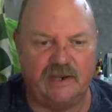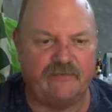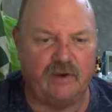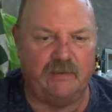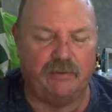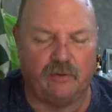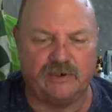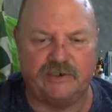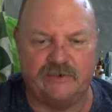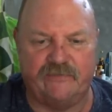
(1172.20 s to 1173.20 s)
read
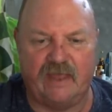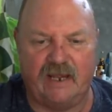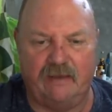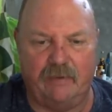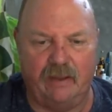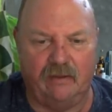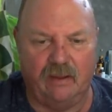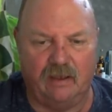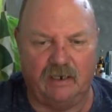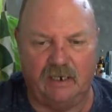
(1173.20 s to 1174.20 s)
portions of that email
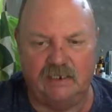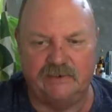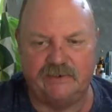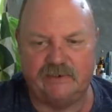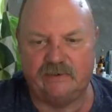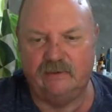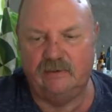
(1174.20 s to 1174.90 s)
on his